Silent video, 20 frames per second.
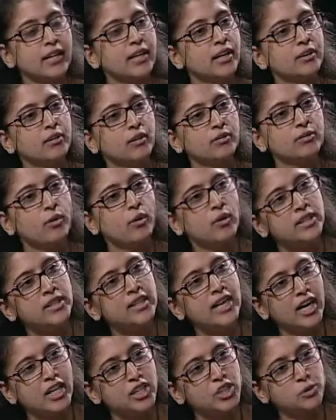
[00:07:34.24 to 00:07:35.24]
care of all
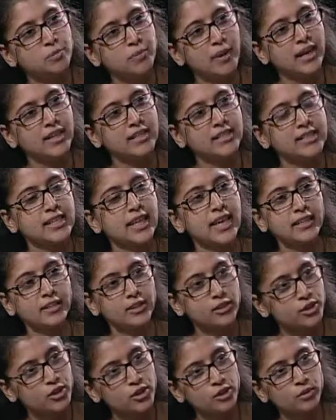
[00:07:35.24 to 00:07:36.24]
the aspects in
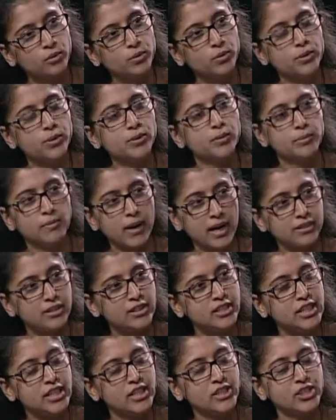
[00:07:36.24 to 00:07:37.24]
the school by the
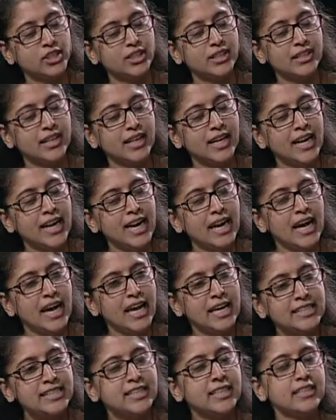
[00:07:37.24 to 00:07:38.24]
teacher,
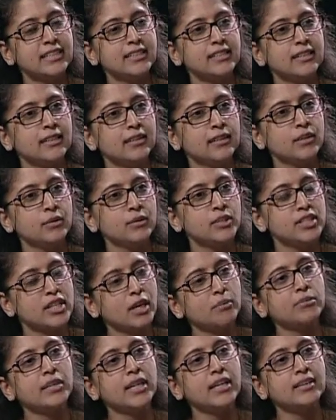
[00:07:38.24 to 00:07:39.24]
is there,
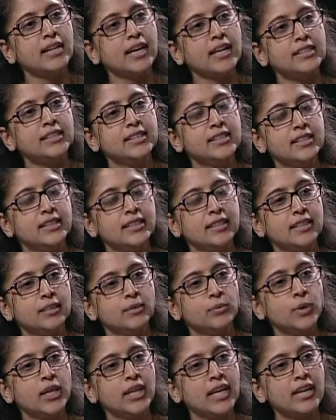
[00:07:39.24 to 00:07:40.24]
something that
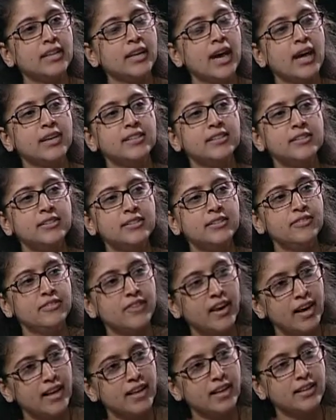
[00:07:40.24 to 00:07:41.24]
we can
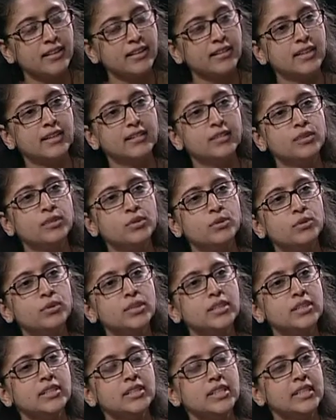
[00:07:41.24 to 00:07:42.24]
identify that the
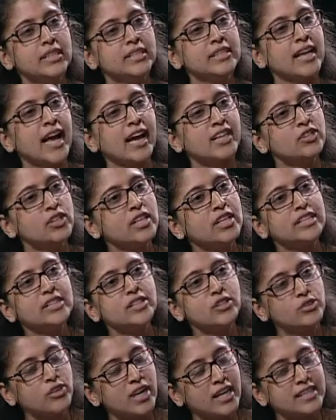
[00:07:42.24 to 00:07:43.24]
student is actually
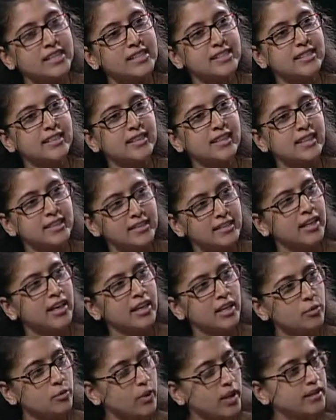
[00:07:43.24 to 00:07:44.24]
stressed? Is there
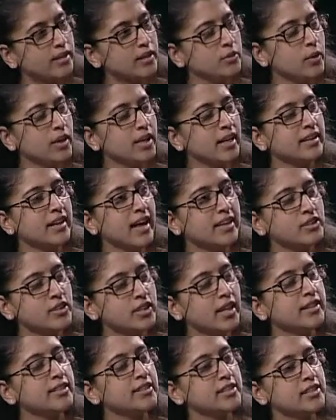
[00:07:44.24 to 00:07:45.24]
any way that we can
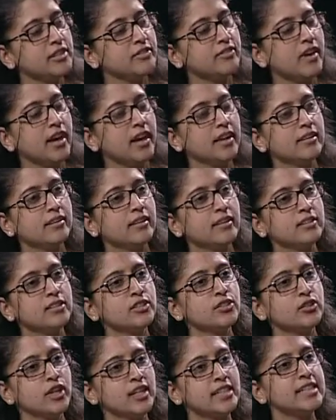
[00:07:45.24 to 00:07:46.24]
actually identify a
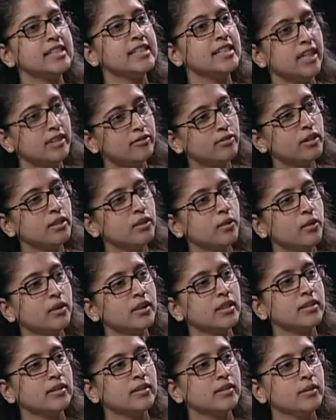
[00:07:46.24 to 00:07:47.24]
stress level
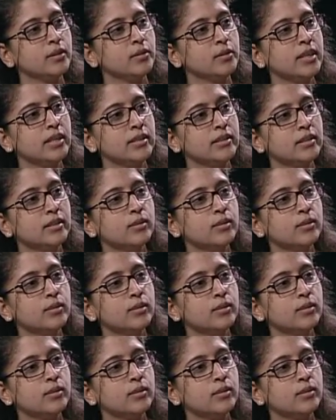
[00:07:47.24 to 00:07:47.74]
or, that